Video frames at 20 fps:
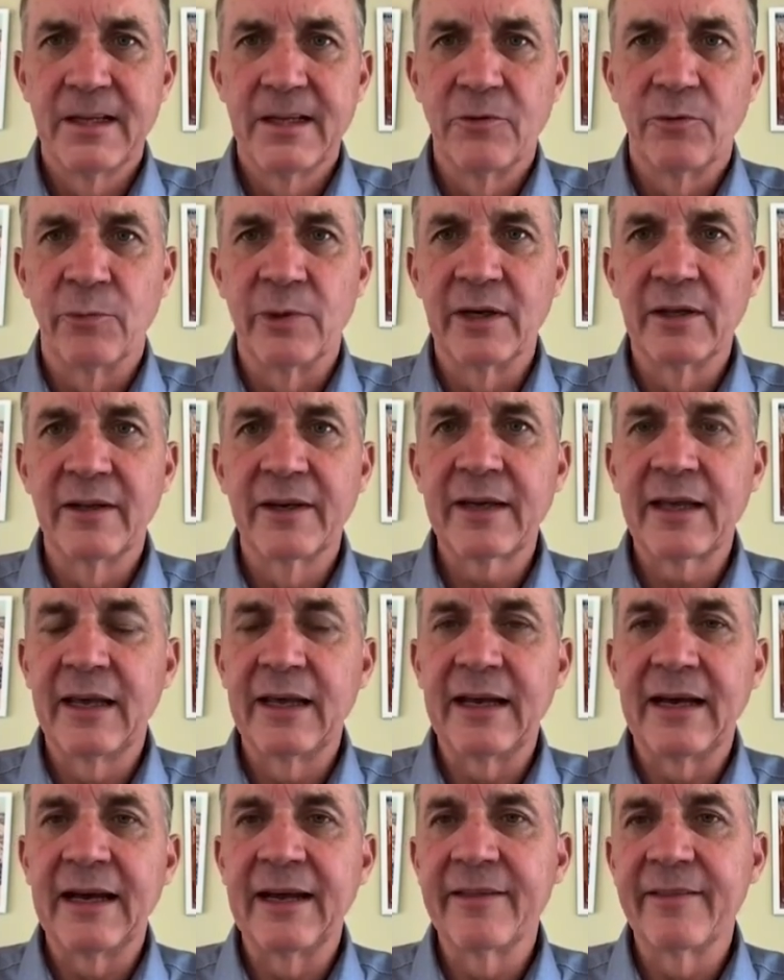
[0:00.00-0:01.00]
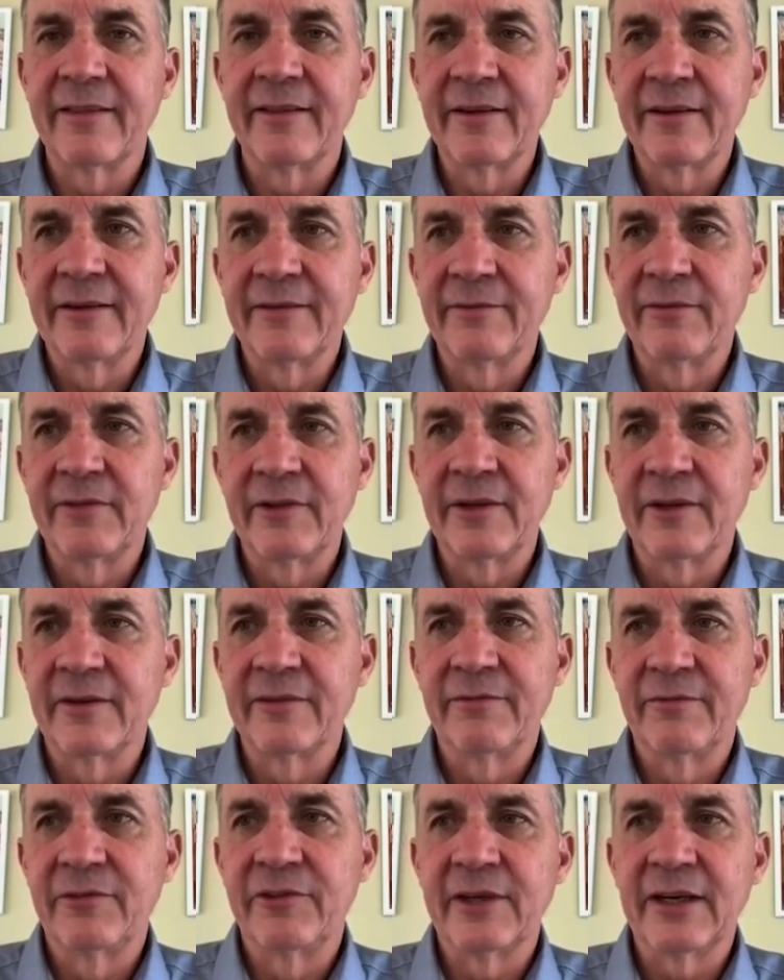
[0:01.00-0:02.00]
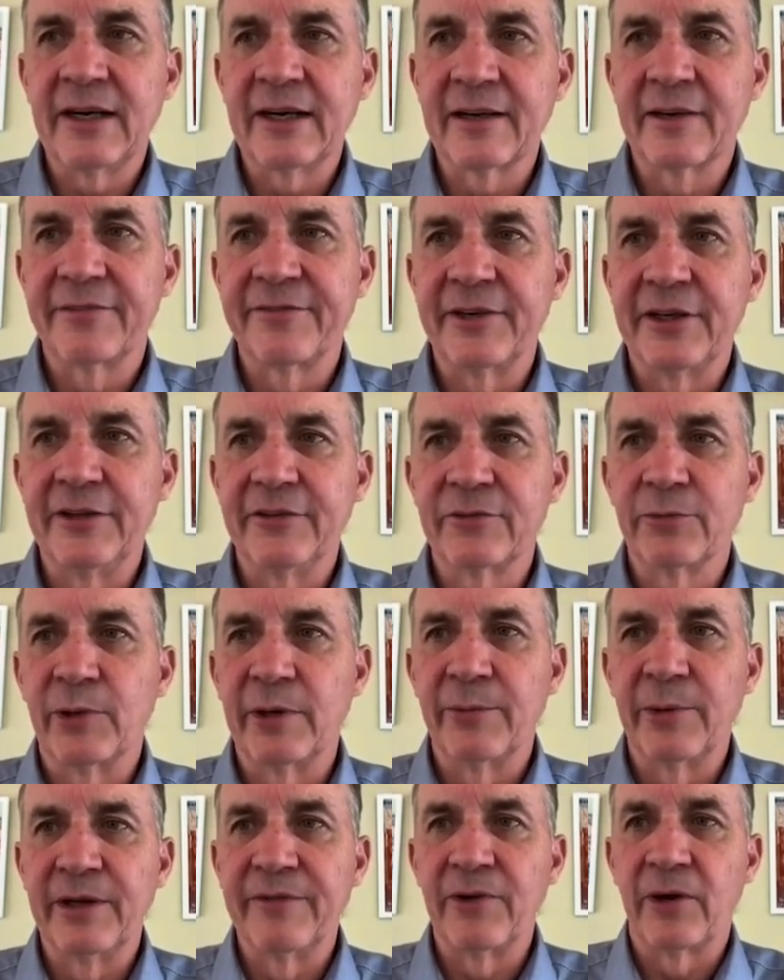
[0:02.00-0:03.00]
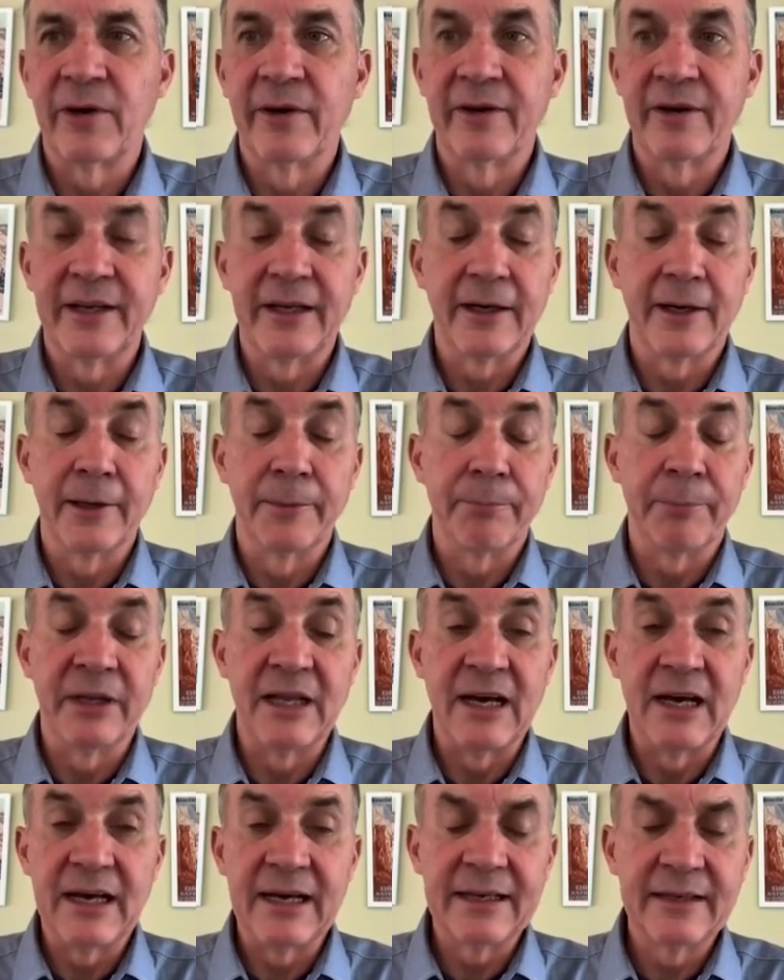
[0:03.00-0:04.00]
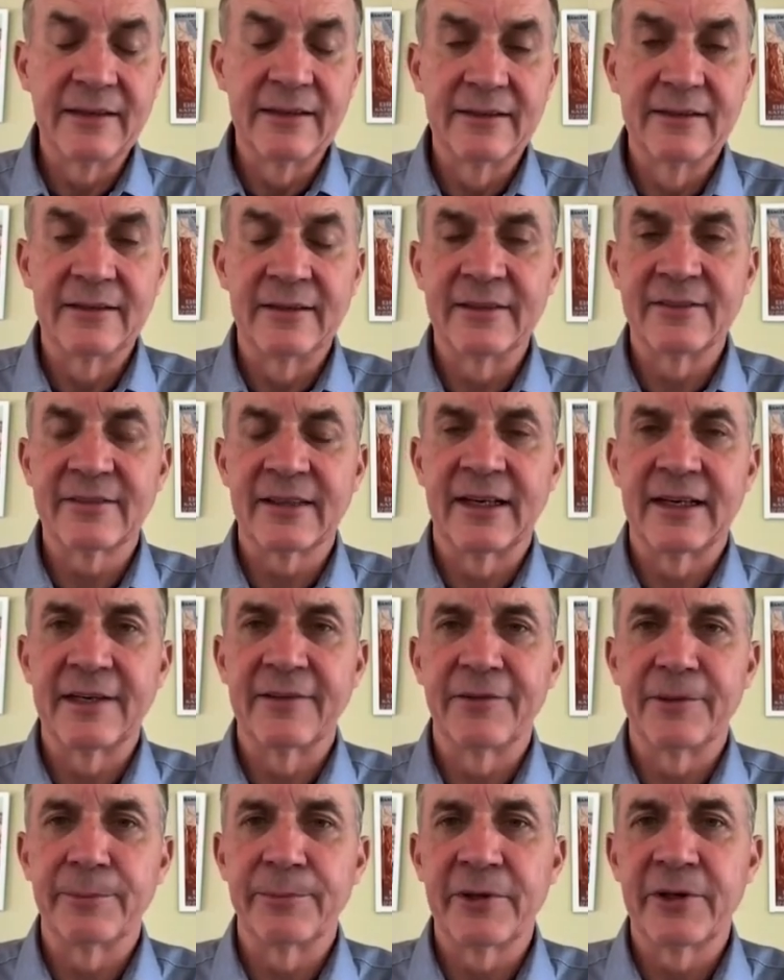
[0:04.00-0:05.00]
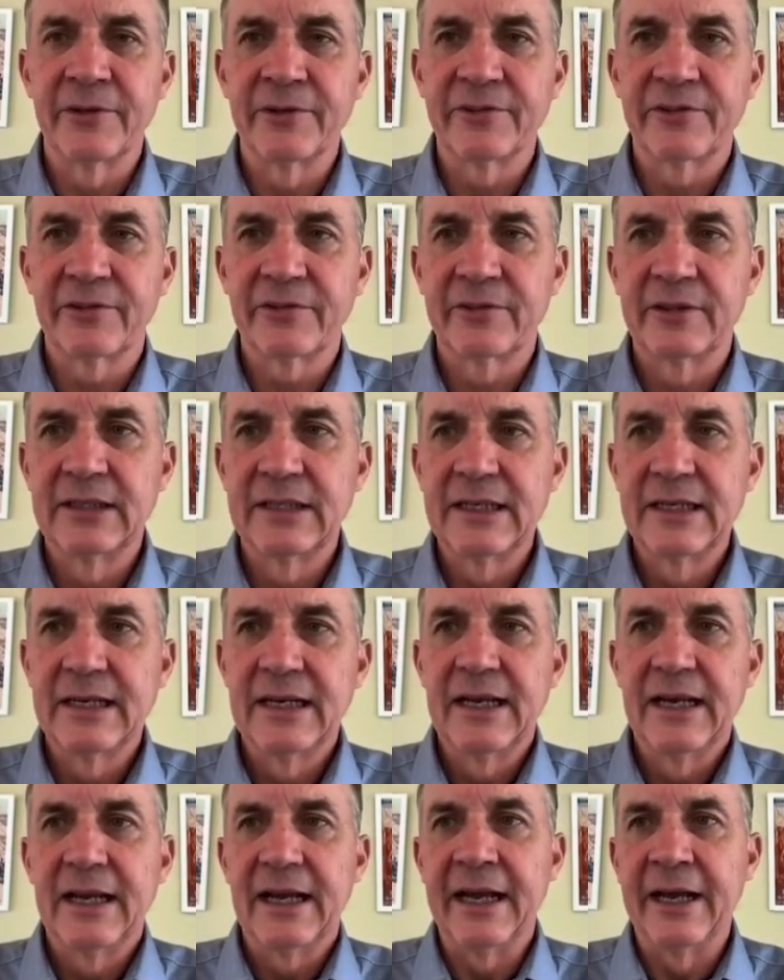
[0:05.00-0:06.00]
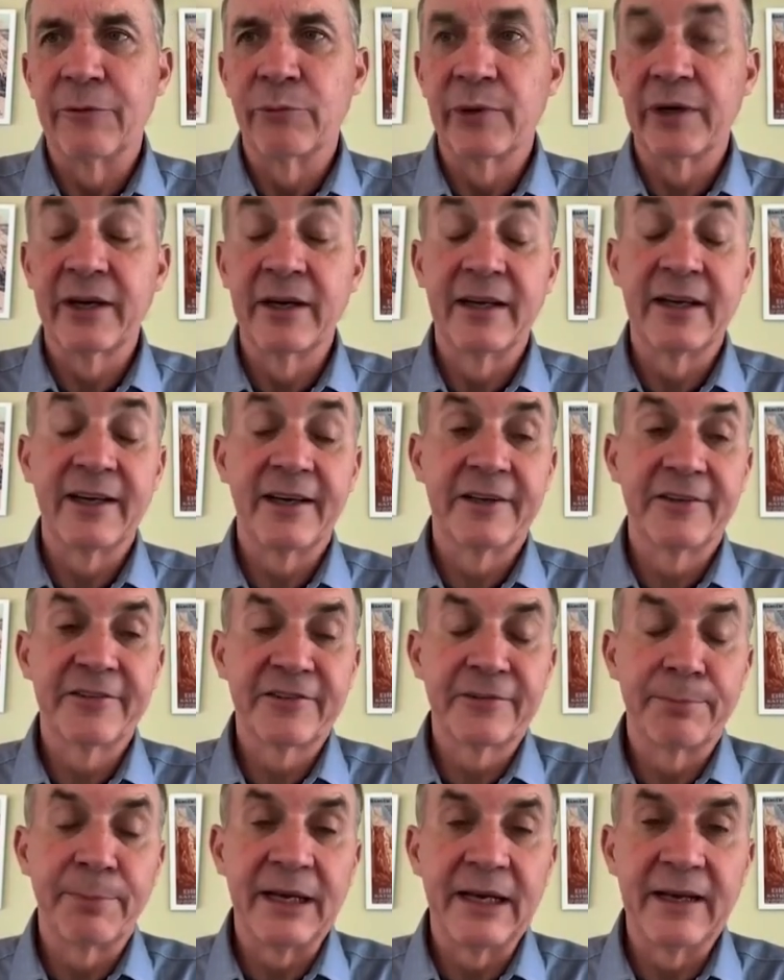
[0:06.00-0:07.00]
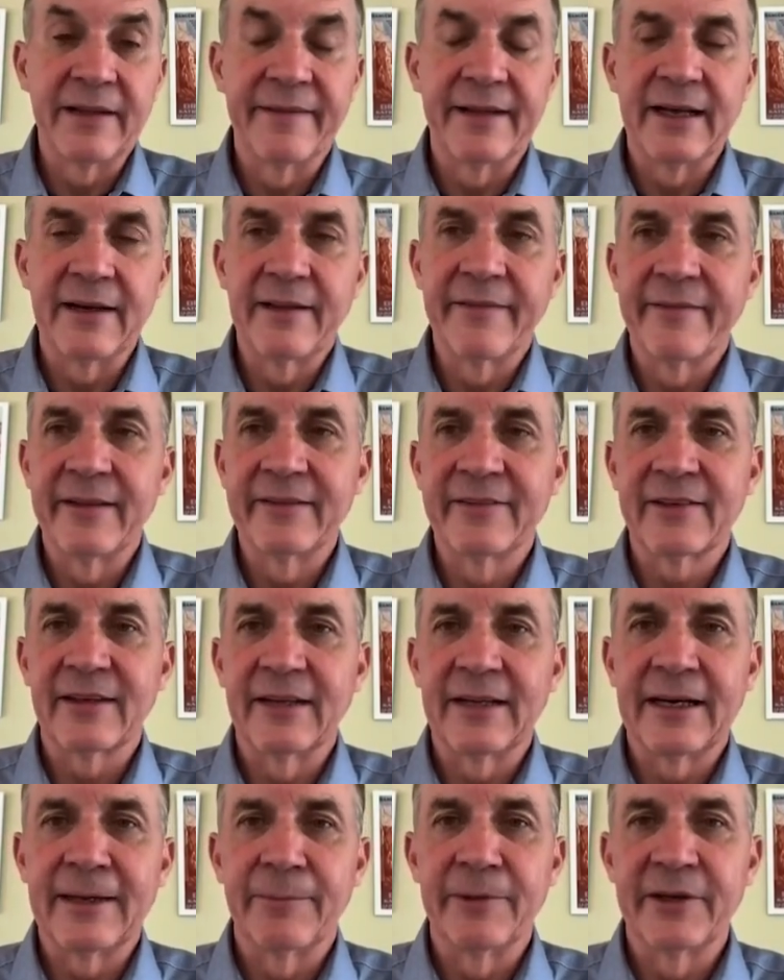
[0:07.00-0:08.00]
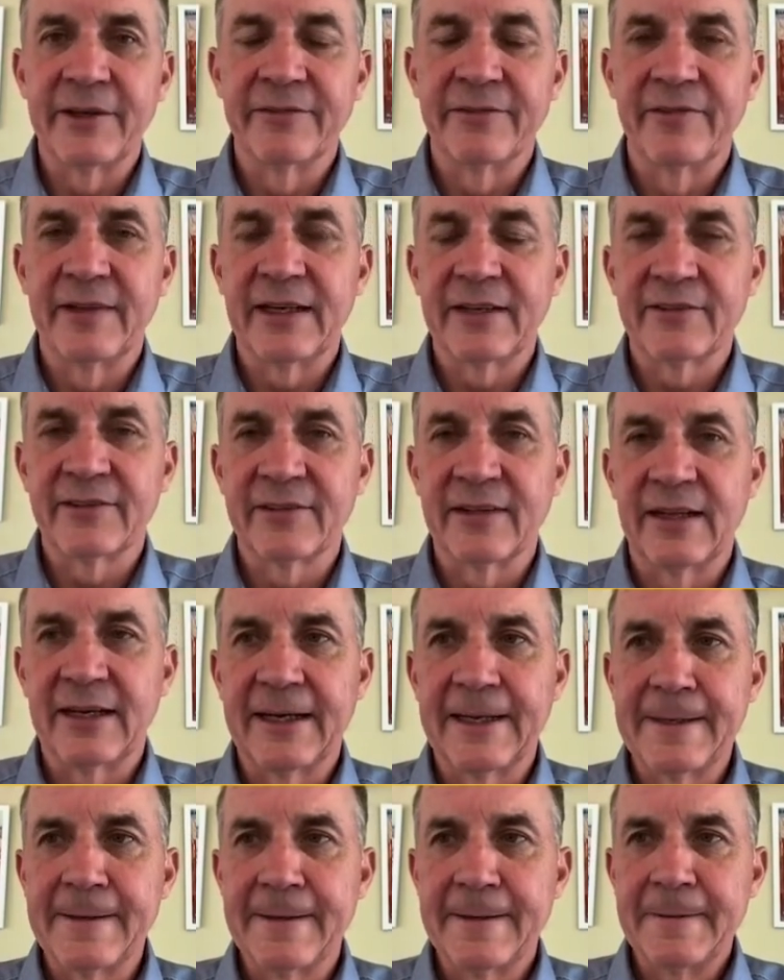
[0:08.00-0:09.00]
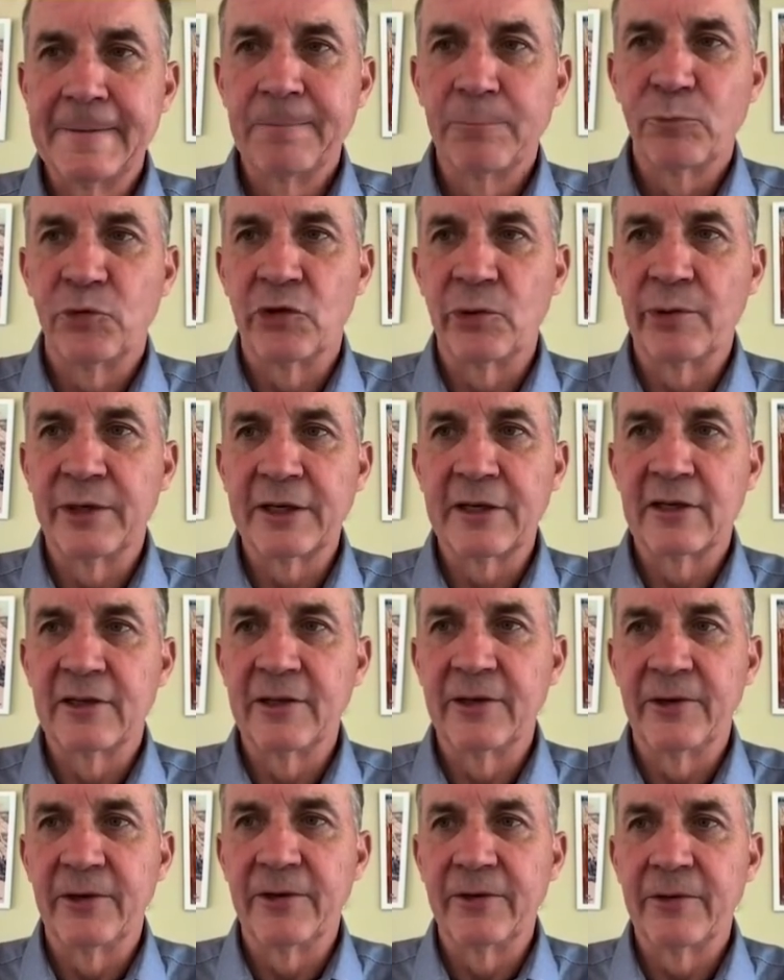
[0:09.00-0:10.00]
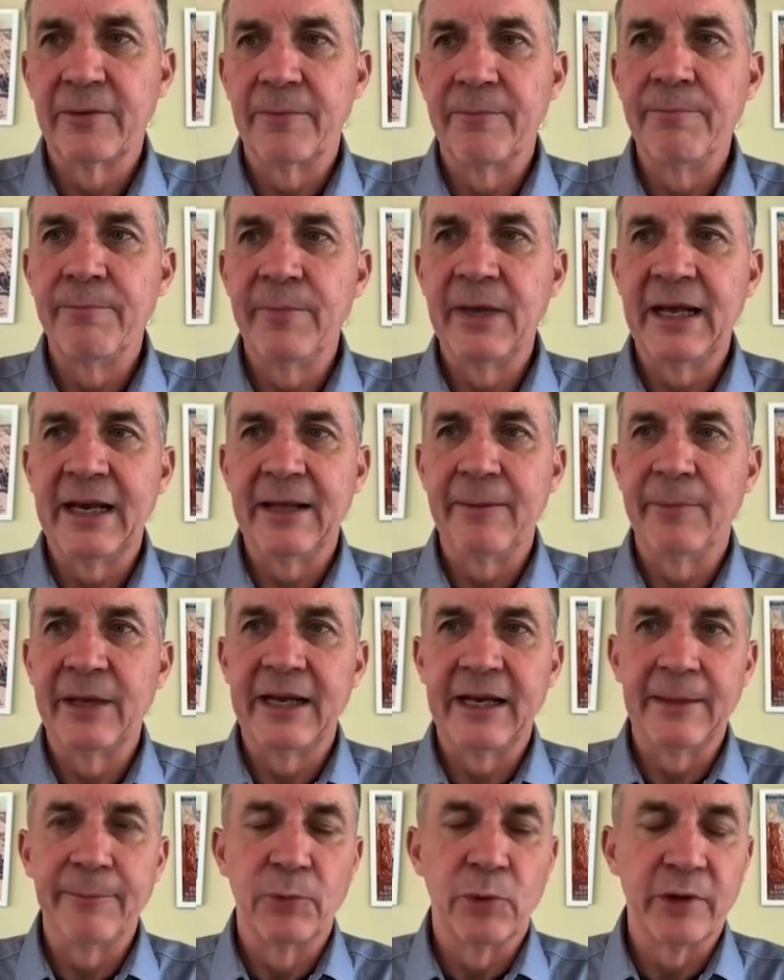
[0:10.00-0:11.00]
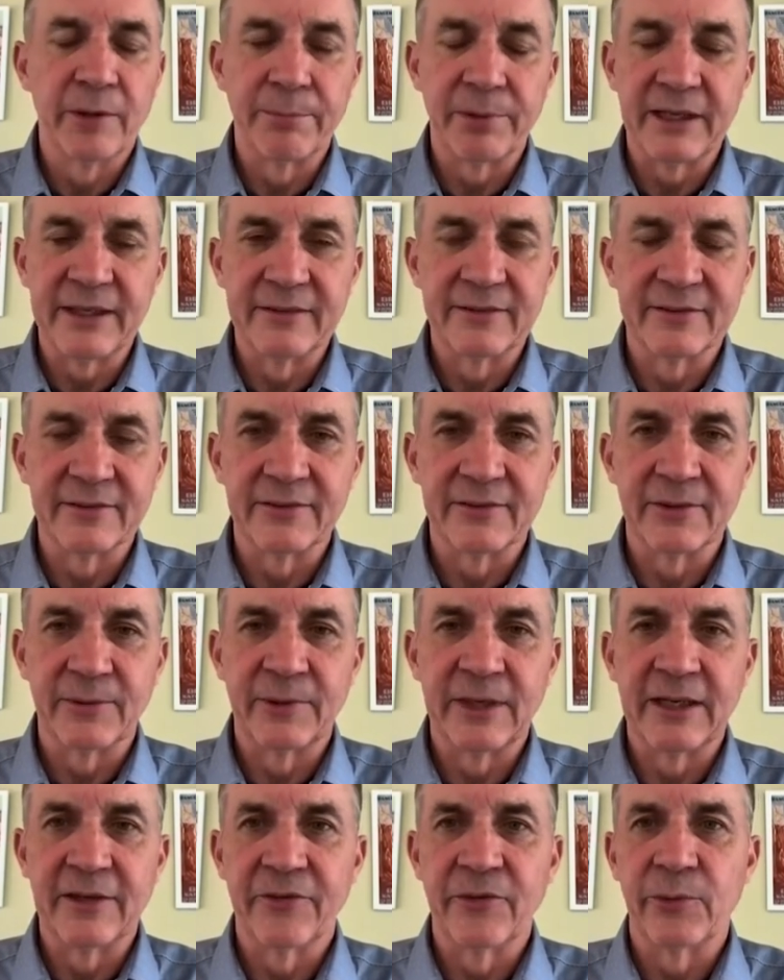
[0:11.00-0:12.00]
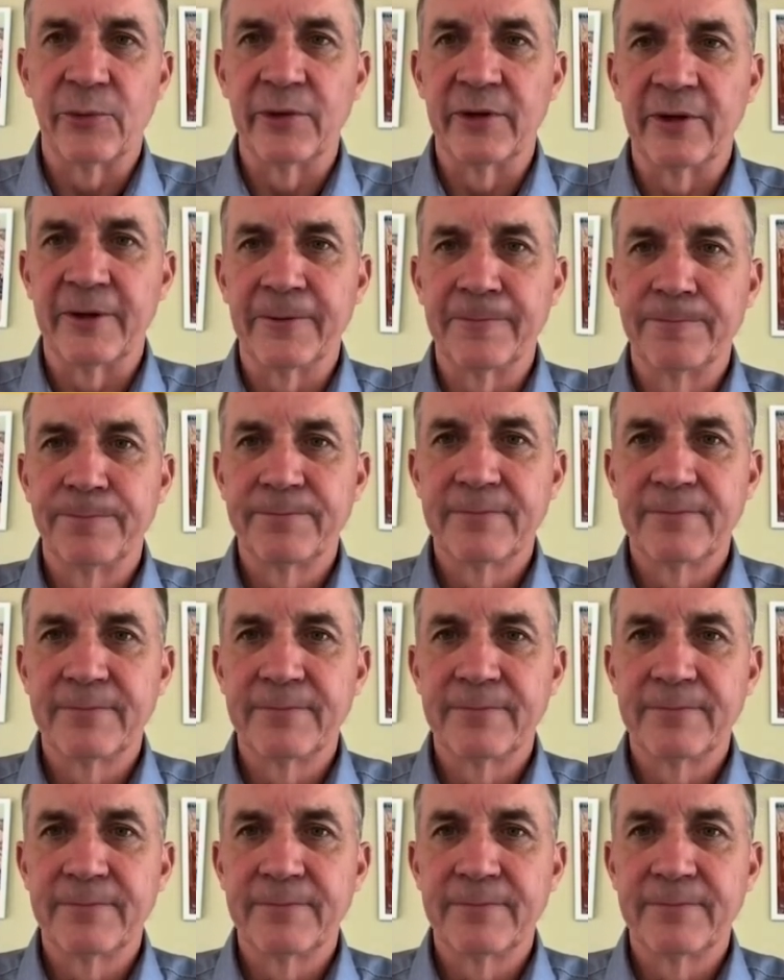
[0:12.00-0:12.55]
We're looking at the geographies where we've already applied this kind of approach, and we're going to expand that in this collaborative, next slide, to include many, many more places around the world,